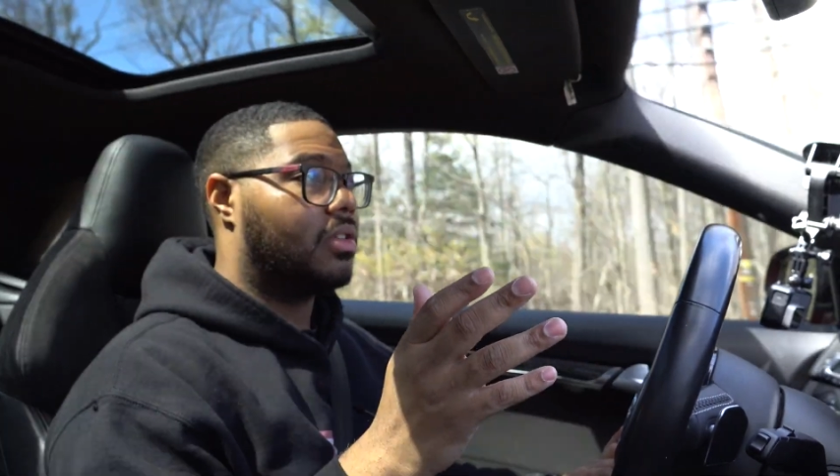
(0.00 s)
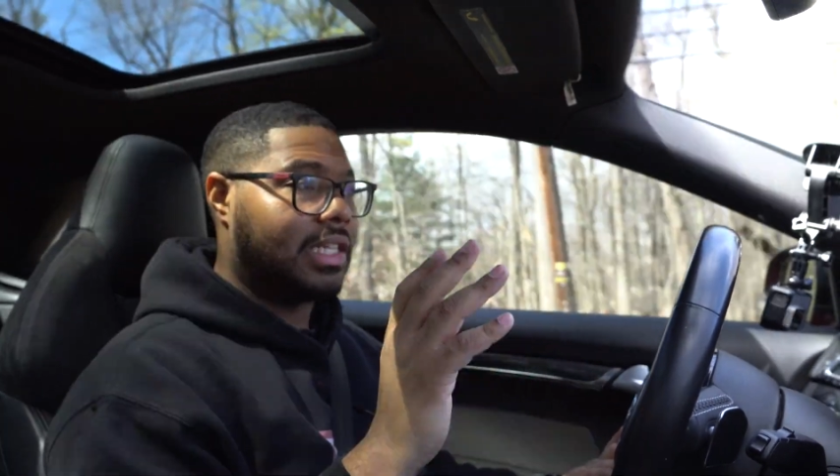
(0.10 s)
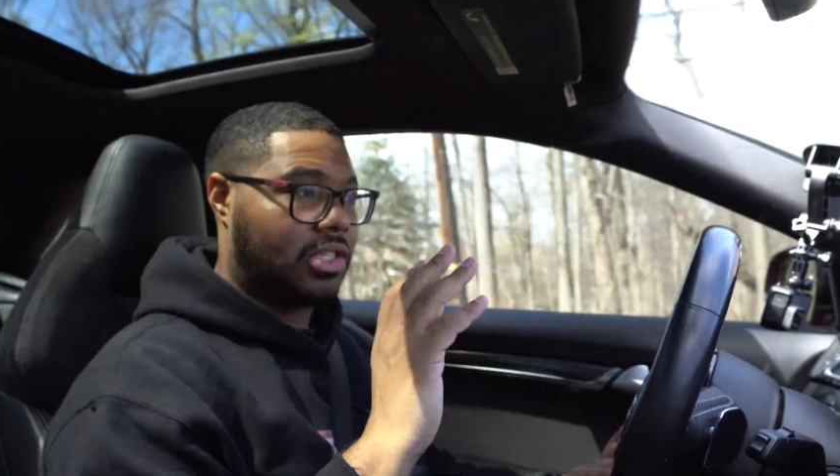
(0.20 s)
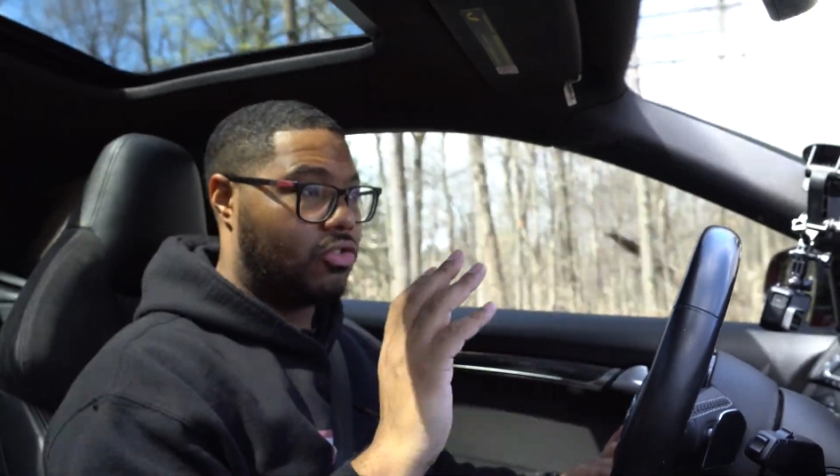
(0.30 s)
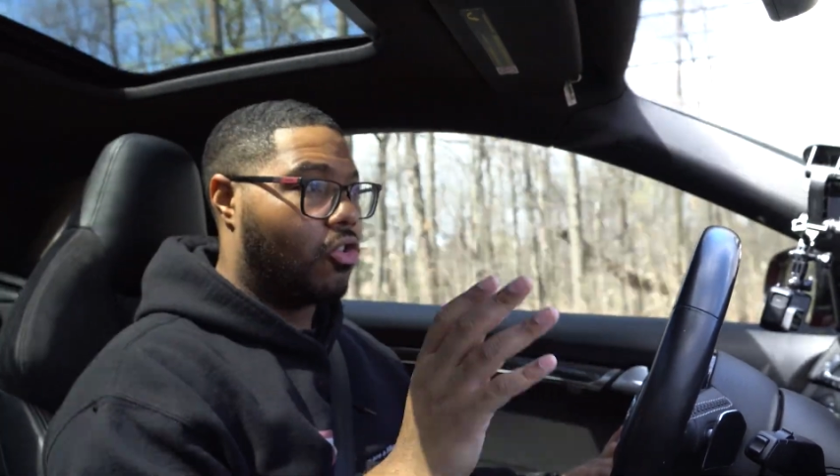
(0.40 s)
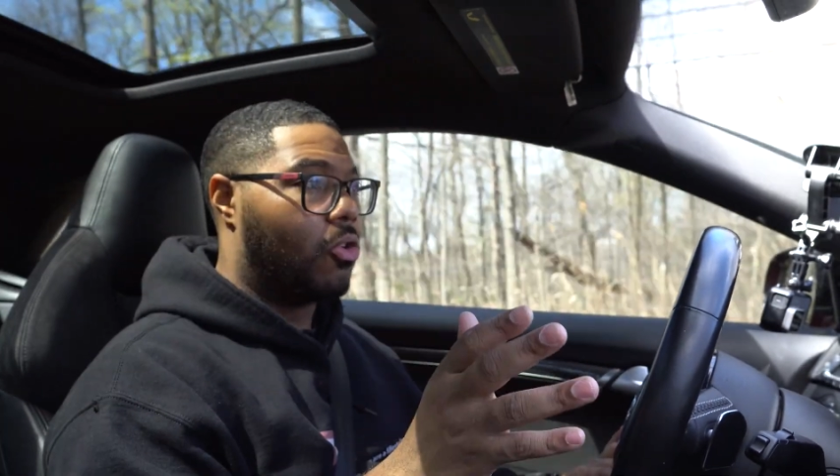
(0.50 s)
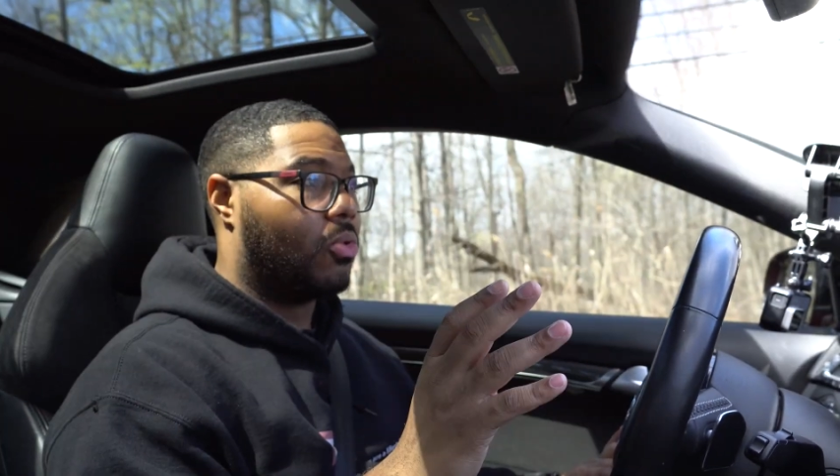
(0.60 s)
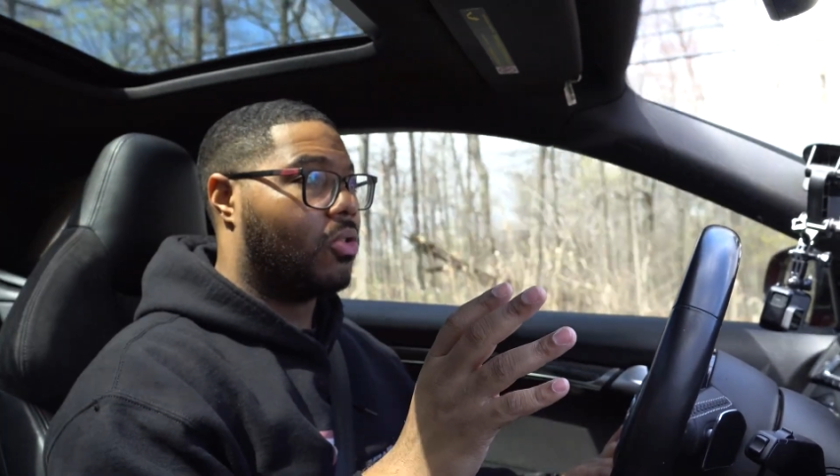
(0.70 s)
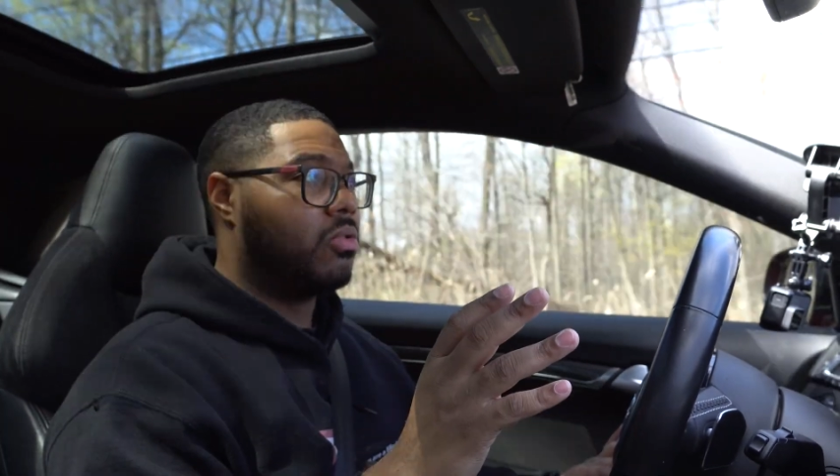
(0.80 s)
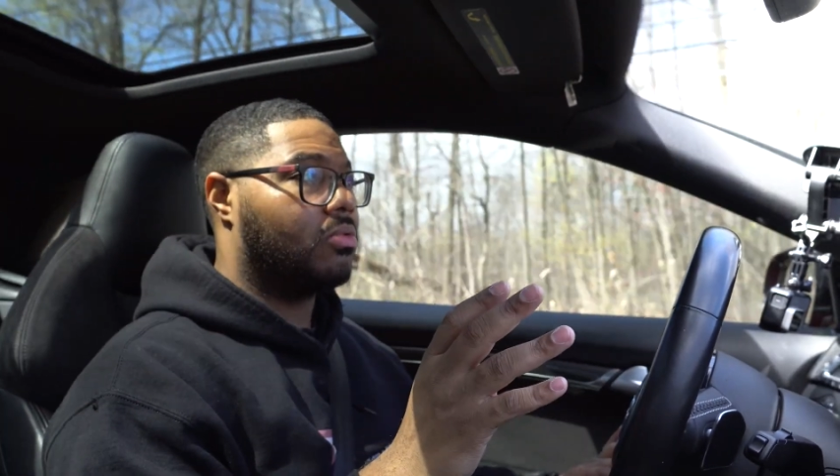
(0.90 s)
That's
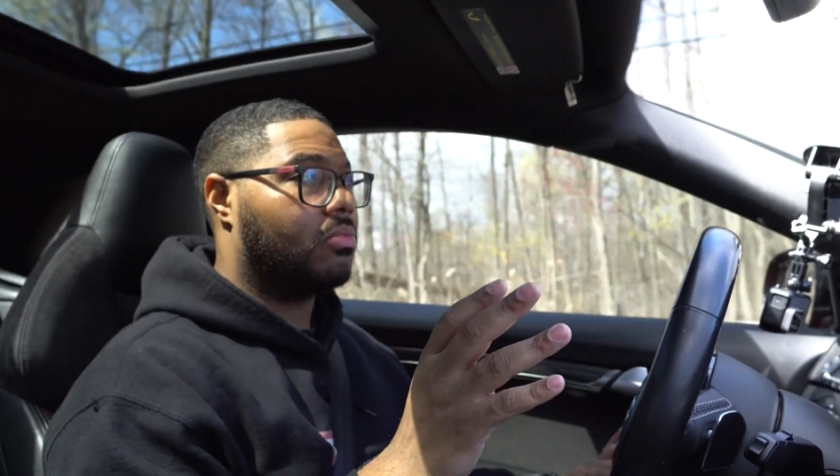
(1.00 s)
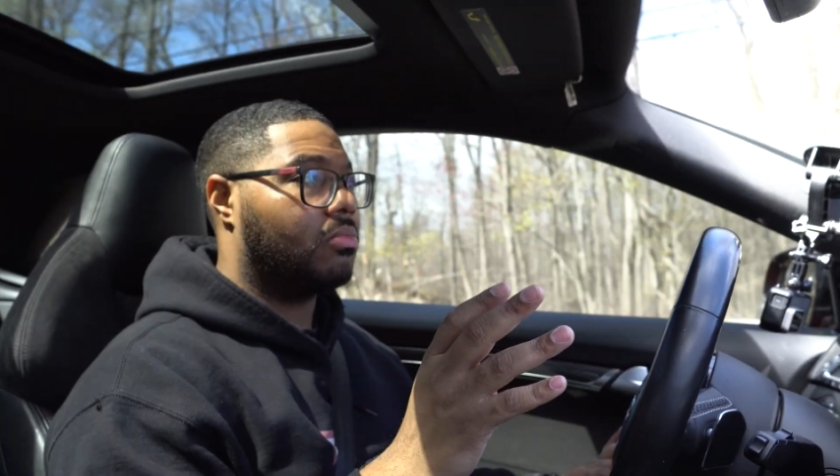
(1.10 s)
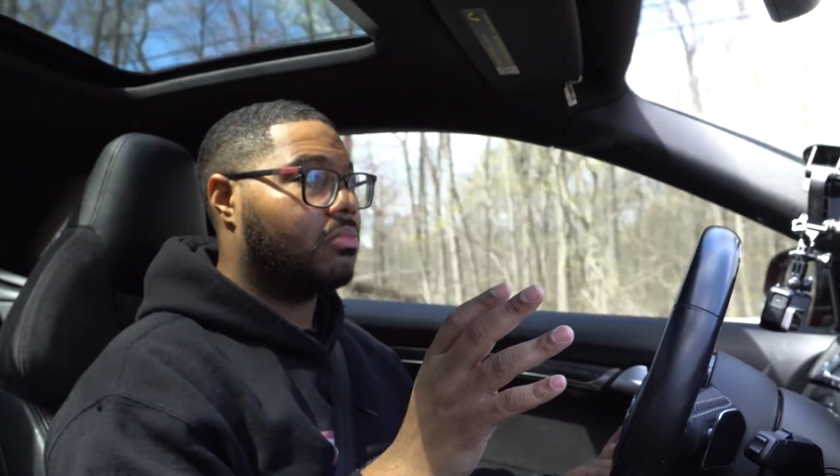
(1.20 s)
normal